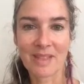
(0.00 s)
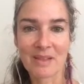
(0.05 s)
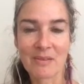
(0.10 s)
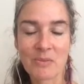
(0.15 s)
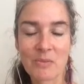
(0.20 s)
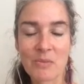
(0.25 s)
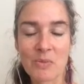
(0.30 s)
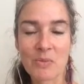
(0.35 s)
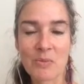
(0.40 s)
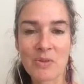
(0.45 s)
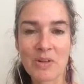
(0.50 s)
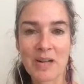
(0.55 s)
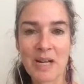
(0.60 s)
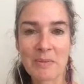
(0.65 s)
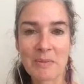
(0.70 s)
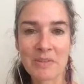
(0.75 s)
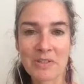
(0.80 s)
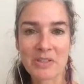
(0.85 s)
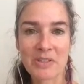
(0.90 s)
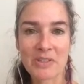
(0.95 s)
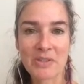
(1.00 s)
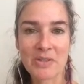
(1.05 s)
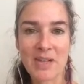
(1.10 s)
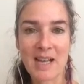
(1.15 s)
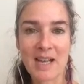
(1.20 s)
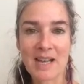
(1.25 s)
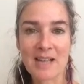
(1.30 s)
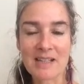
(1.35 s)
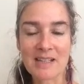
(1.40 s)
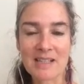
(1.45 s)
And when we're able to
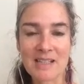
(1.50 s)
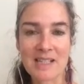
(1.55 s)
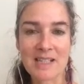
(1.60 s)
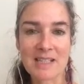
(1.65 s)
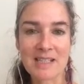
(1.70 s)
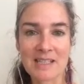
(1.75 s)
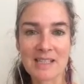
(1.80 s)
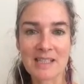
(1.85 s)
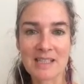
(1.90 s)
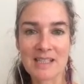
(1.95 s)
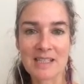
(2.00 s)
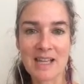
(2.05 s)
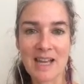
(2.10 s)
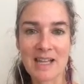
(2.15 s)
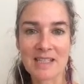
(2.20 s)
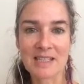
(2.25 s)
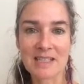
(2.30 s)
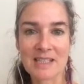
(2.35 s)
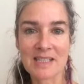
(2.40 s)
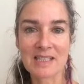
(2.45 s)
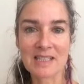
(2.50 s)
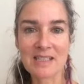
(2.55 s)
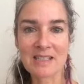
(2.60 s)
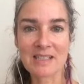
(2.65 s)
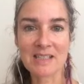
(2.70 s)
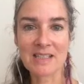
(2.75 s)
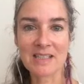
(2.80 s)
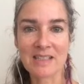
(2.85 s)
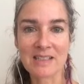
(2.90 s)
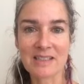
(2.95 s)
access that
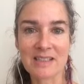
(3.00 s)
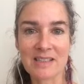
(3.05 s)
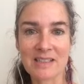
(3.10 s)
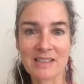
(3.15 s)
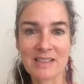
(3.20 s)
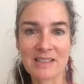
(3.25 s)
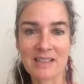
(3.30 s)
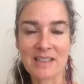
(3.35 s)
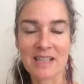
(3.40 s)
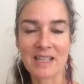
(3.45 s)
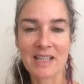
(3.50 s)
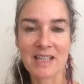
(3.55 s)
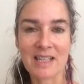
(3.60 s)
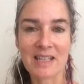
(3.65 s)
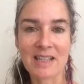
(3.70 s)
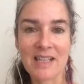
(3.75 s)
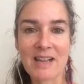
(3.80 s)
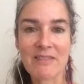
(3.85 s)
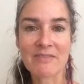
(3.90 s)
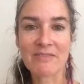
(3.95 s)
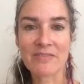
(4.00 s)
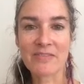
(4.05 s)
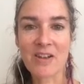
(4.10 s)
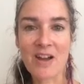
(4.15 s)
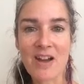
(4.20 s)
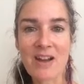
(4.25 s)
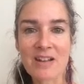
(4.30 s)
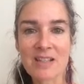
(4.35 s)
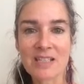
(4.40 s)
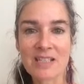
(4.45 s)
stillness, that
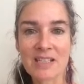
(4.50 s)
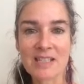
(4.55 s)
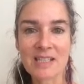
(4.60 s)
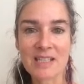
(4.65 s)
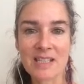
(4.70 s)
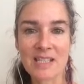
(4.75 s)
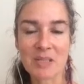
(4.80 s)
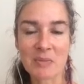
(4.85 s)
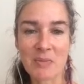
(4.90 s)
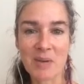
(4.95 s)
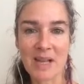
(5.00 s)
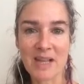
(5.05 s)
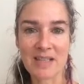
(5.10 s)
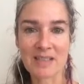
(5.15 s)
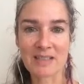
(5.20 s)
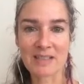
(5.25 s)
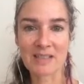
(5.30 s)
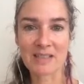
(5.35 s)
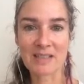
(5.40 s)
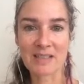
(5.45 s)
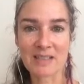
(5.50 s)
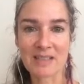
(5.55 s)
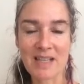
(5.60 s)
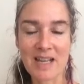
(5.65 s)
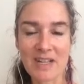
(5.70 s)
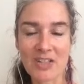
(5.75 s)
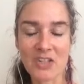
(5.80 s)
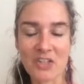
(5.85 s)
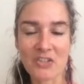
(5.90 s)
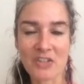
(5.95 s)
vast expanse,
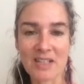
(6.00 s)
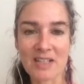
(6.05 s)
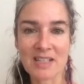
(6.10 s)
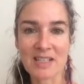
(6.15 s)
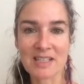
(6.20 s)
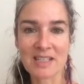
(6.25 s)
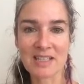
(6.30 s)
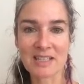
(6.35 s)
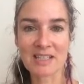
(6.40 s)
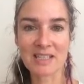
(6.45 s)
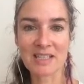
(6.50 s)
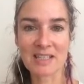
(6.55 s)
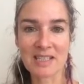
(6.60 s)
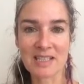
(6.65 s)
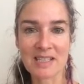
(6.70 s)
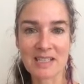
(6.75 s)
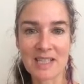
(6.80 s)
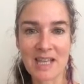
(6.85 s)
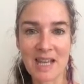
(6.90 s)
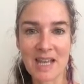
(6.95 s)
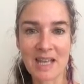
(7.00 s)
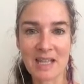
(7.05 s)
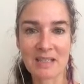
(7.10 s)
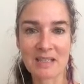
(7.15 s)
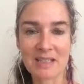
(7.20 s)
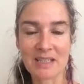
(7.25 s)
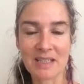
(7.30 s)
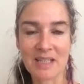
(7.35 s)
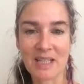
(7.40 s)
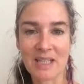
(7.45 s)
that transcendent
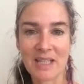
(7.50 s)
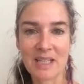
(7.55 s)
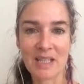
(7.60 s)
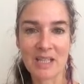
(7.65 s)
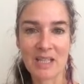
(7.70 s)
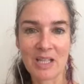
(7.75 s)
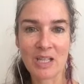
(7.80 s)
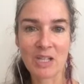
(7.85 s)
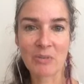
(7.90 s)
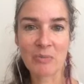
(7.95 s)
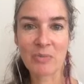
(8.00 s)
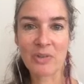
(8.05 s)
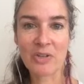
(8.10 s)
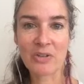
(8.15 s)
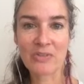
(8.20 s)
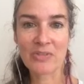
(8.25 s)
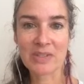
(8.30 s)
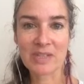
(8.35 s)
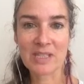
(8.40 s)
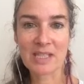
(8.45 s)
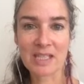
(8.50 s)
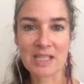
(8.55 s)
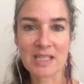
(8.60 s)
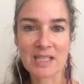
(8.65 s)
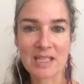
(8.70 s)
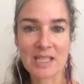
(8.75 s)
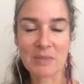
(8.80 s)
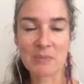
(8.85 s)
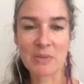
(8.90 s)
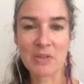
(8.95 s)
state beyond the
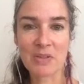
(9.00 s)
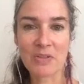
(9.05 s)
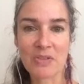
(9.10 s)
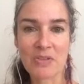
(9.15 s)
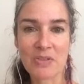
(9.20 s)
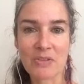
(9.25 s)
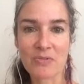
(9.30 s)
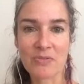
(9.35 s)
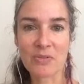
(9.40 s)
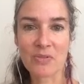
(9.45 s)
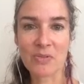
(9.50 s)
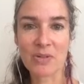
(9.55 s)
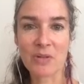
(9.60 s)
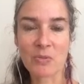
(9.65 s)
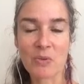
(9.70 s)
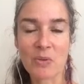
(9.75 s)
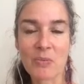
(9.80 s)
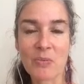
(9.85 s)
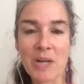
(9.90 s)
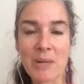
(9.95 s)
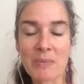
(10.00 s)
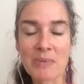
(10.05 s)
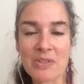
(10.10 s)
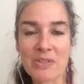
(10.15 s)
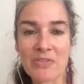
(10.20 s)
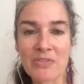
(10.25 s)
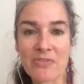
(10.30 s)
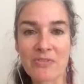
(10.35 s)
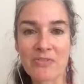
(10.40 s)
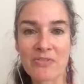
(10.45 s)
senses, beyond the void, when we're able to
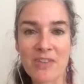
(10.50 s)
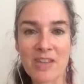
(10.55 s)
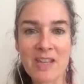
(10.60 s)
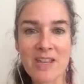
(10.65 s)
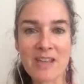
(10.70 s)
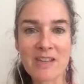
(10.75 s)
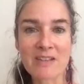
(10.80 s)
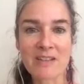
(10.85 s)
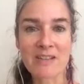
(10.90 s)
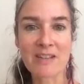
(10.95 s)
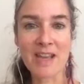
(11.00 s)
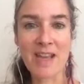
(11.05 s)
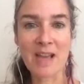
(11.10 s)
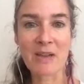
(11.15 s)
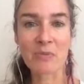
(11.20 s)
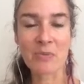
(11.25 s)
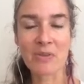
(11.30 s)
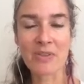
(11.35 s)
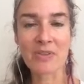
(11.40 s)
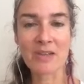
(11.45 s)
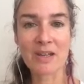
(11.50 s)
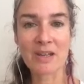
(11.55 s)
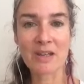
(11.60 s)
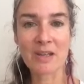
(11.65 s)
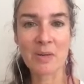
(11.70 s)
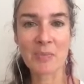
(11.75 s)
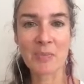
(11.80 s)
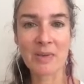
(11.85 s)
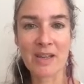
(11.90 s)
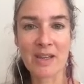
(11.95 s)
feel that within
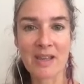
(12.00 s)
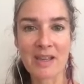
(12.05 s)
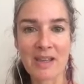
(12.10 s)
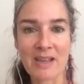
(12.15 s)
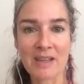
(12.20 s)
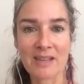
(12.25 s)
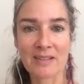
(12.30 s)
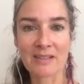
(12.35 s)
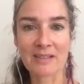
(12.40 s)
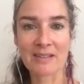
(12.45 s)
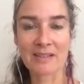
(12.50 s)
our being,